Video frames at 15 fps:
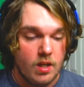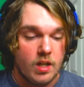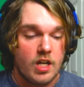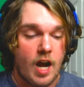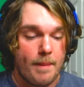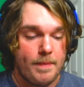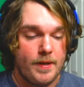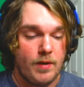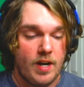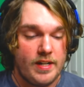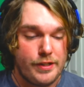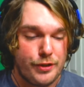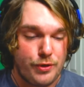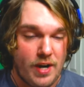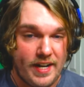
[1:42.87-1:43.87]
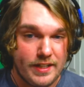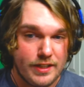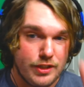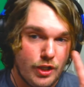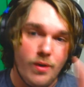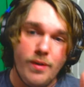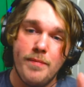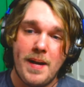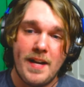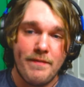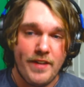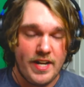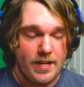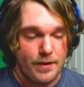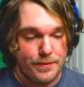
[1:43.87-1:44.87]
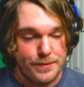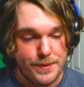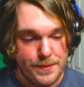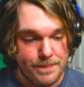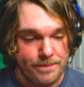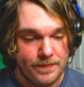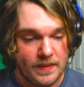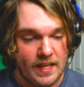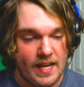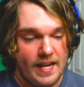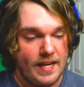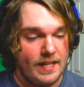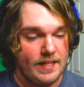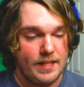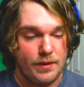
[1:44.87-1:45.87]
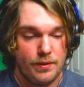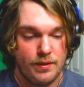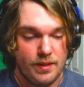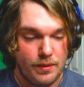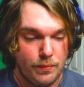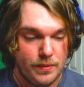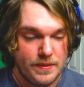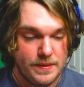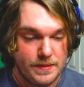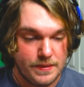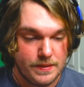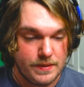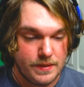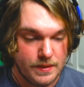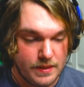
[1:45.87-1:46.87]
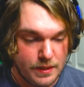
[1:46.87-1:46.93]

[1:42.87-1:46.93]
copyright striked two of my videos, and it was